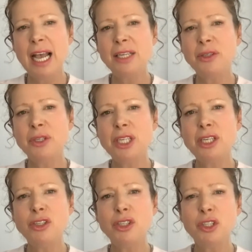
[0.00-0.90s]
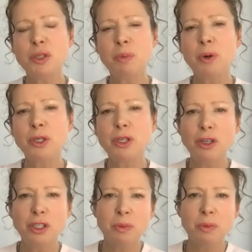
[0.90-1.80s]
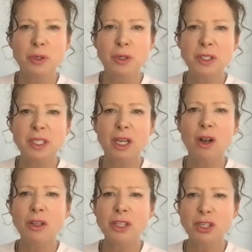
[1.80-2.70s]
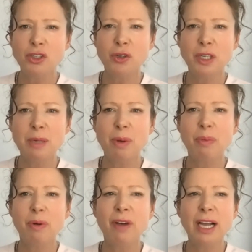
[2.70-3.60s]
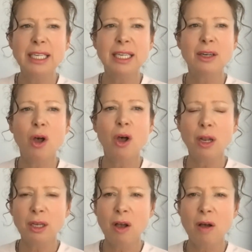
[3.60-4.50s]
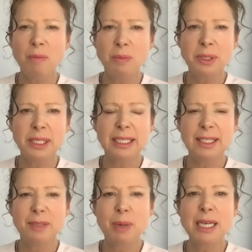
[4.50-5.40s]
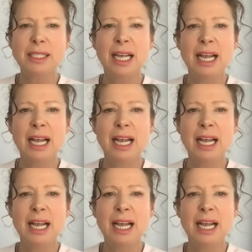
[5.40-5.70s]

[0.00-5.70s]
and continues to support entrepreneurs along their journey by providing an all-encompassing space